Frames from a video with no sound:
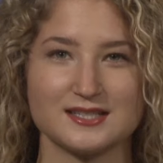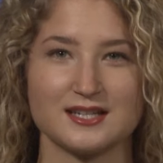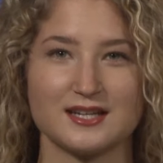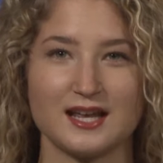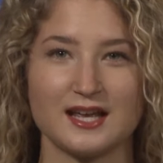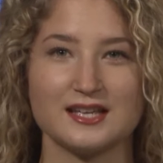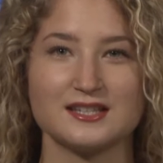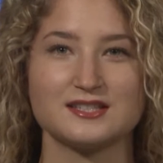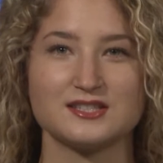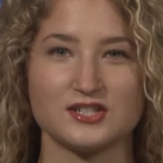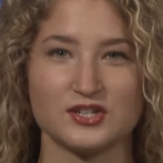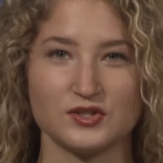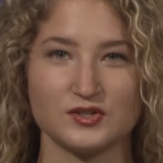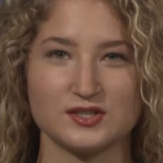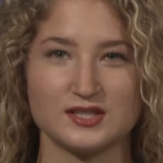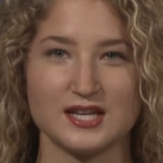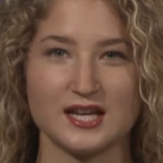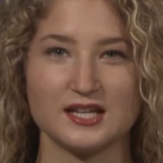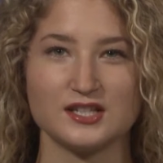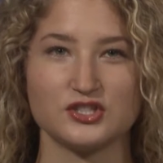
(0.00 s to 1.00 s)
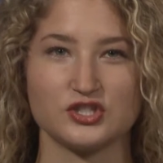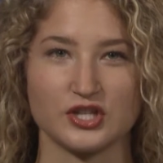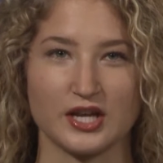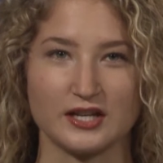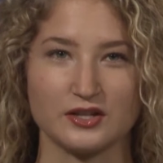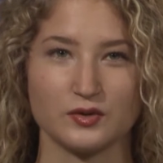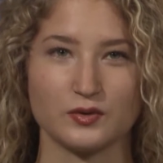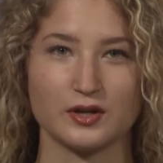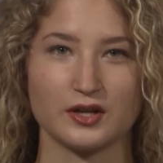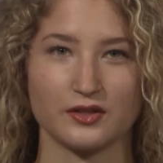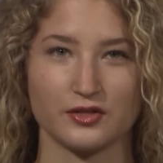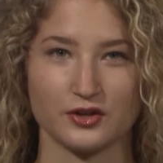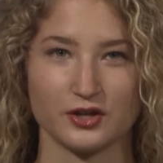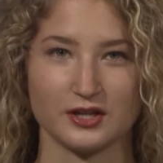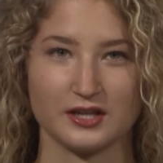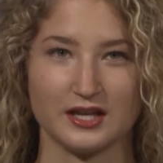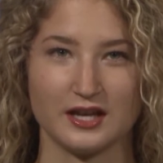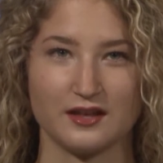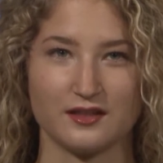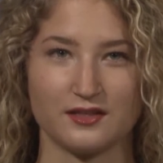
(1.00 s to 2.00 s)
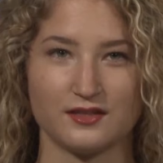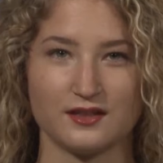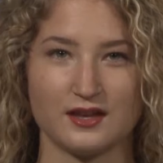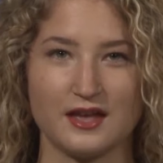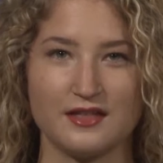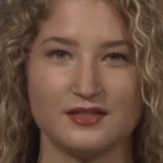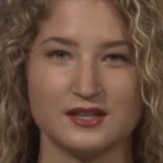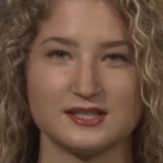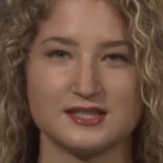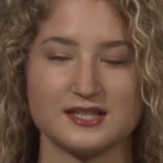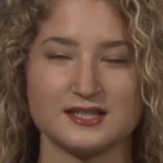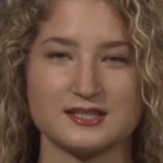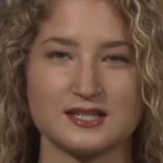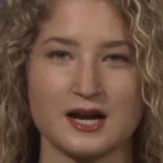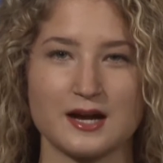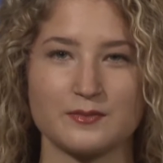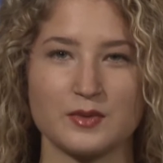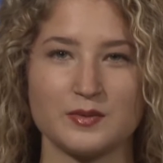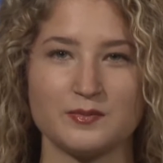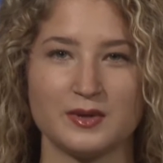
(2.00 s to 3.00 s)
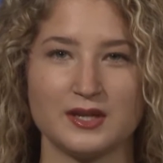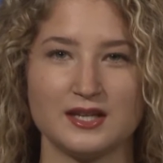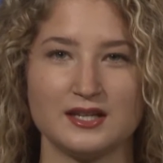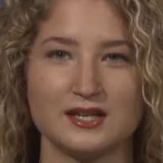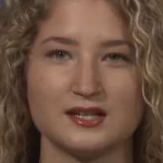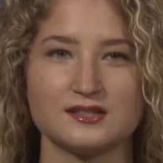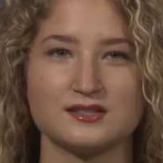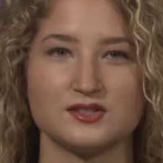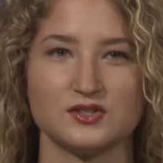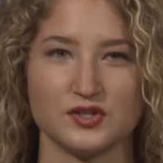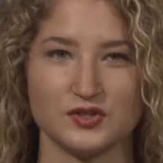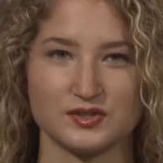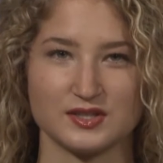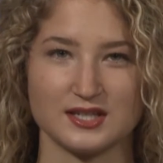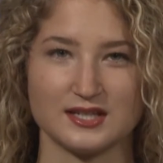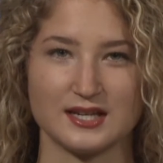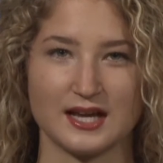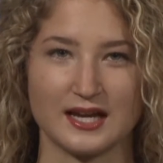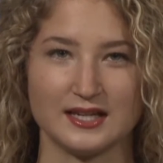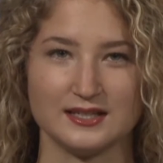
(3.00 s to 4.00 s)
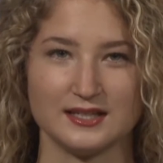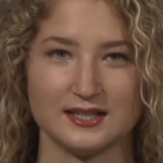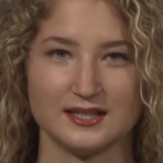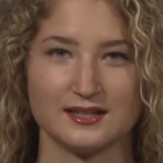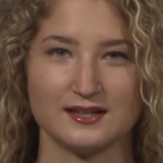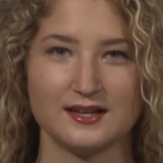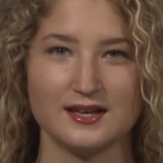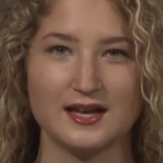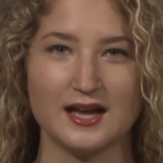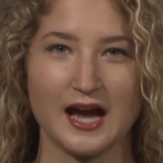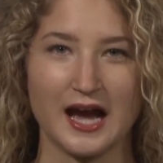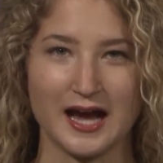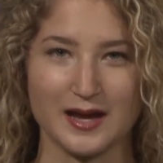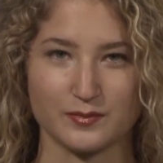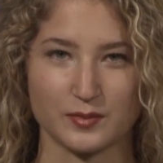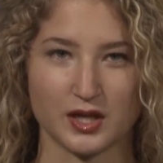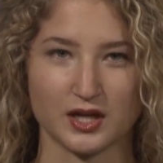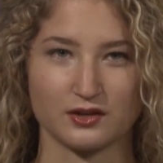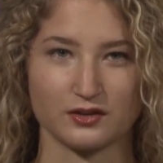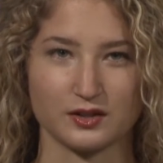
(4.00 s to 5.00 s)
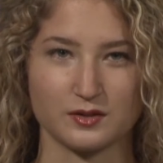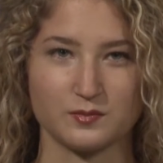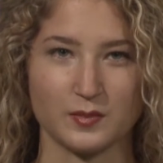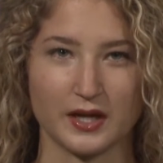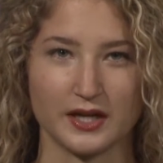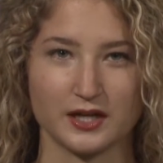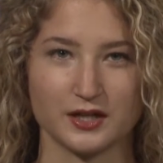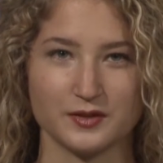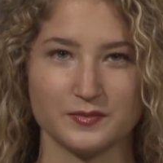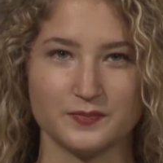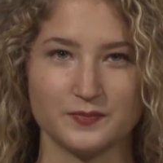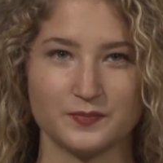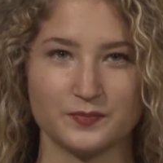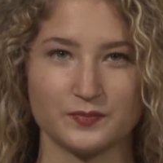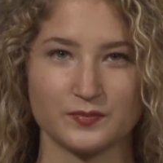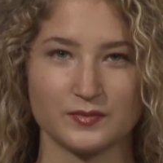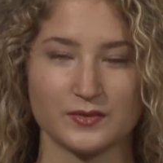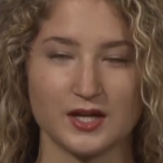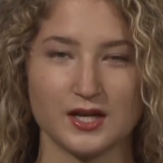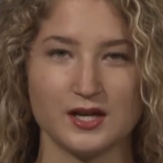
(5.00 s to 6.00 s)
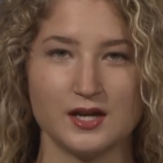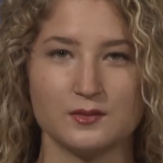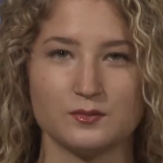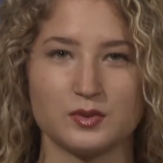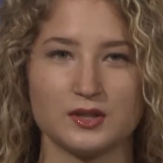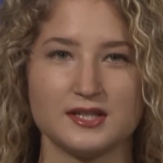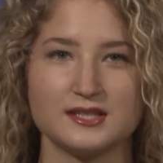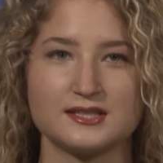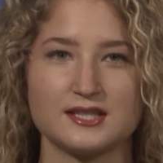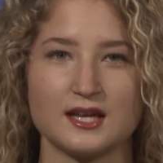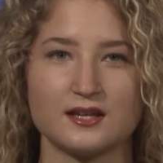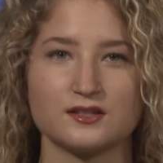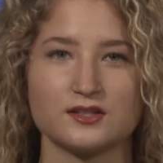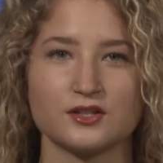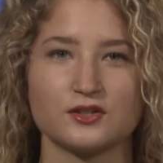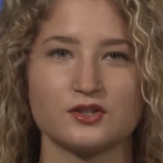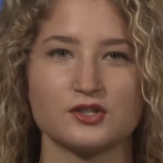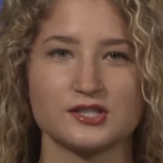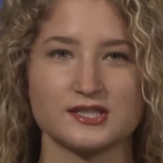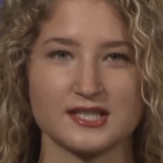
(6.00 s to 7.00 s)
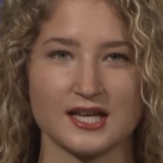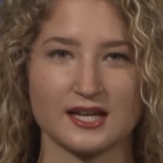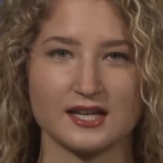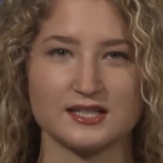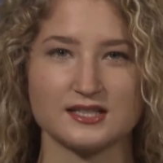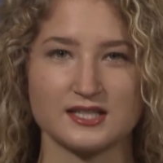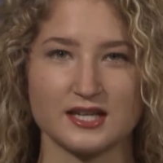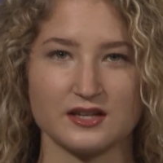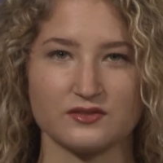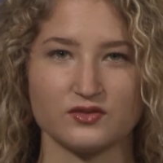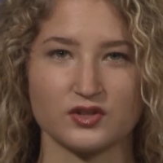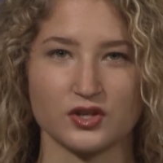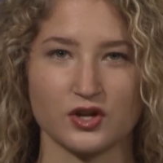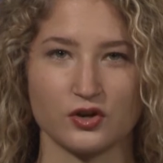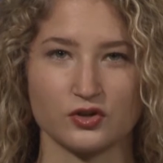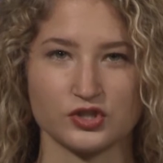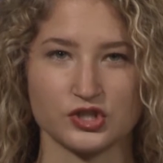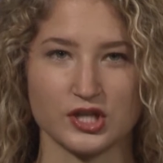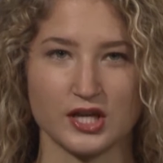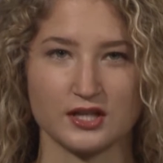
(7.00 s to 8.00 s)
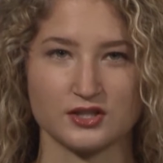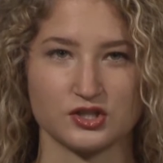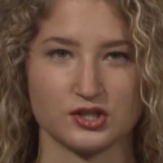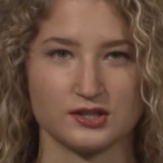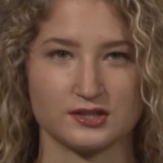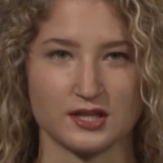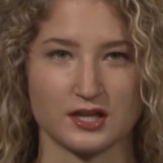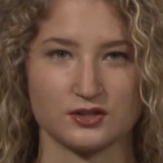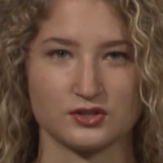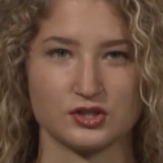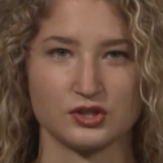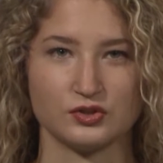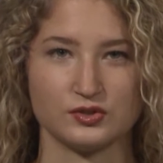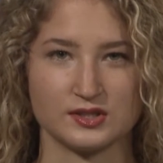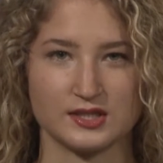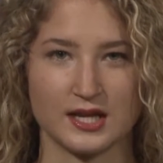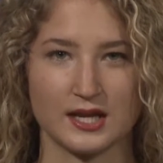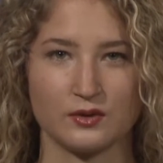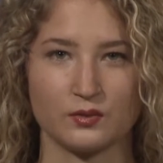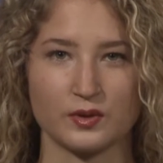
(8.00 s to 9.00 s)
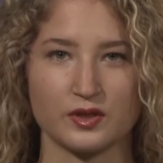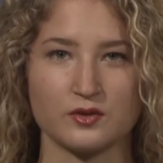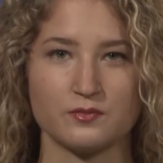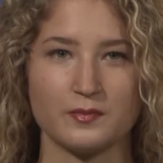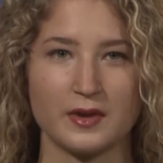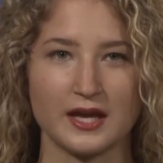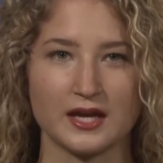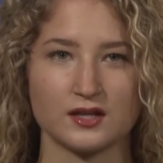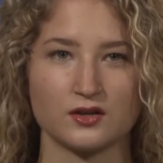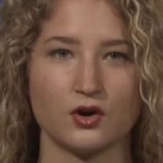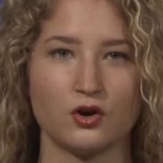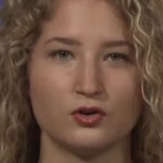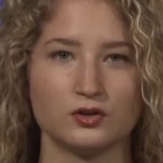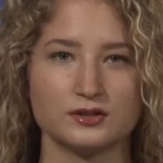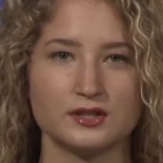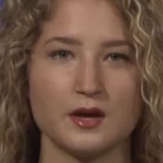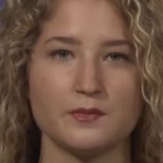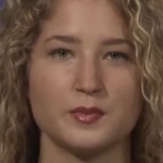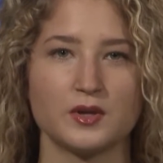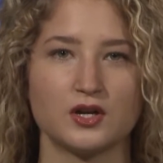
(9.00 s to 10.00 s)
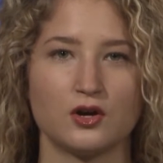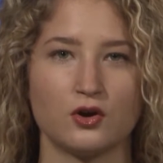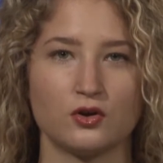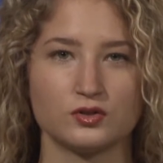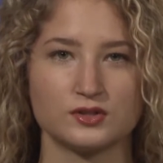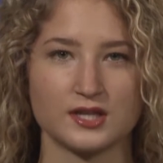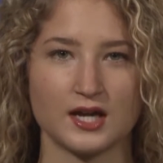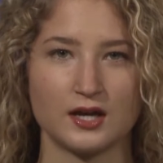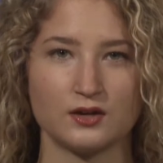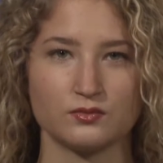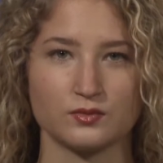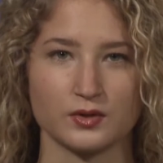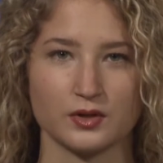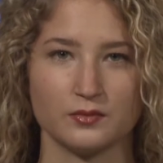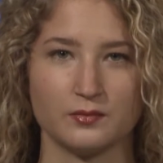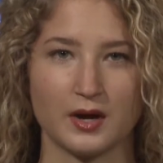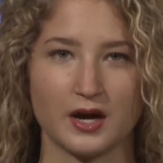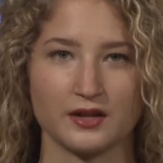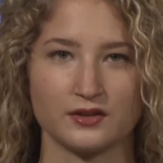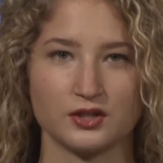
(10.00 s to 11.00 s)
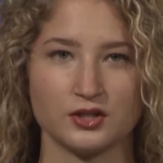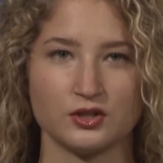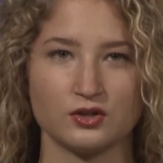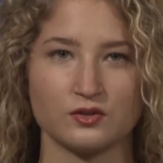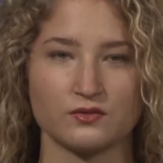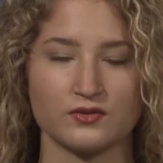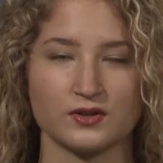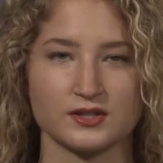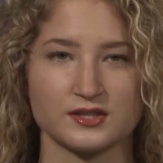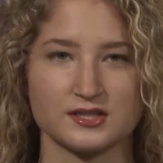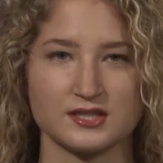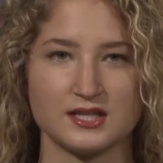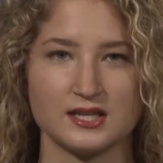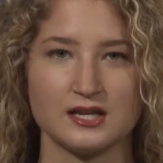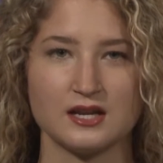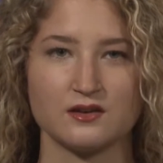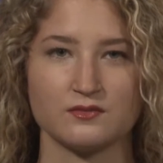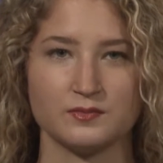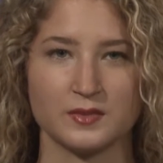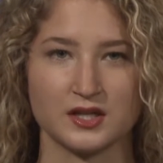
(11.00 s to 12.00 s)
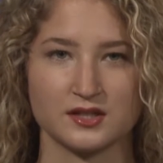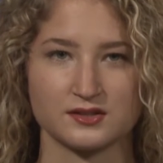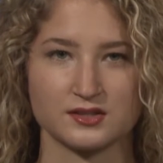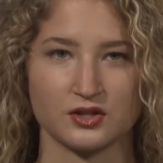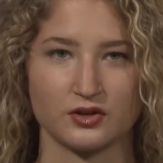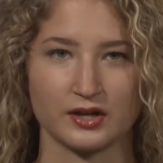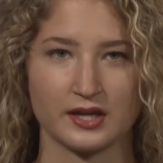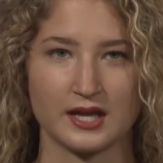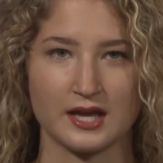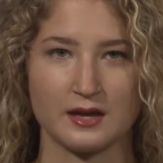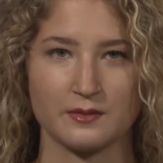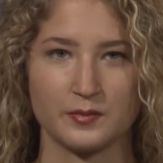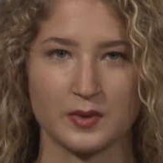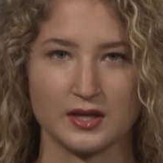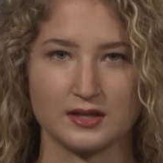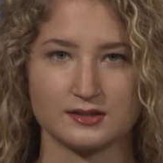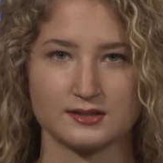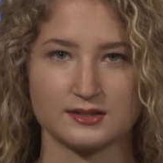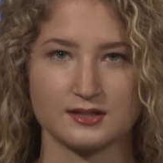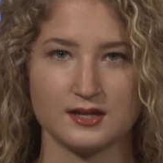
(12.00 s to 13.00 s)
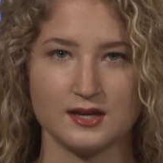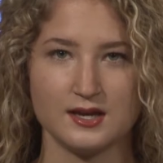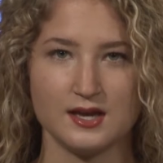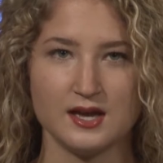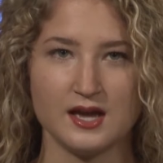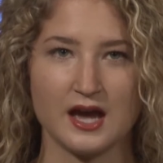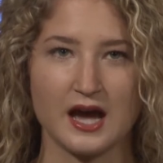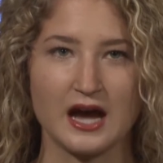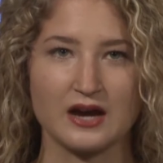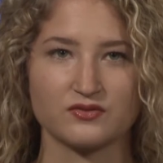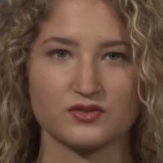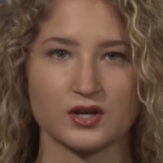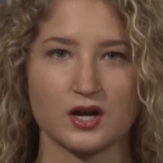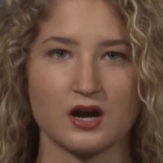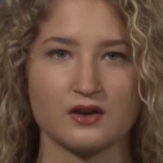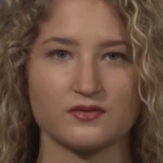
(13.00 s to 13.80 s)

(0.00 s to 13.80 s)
Today is Tuesday, January 30th, and this is Tommy Media's News in 90. I'm Carolyn Meyer. Police entered their second day of negotiations on Tuesday with a man holed up in a hotel room on the University of Minnesota campus after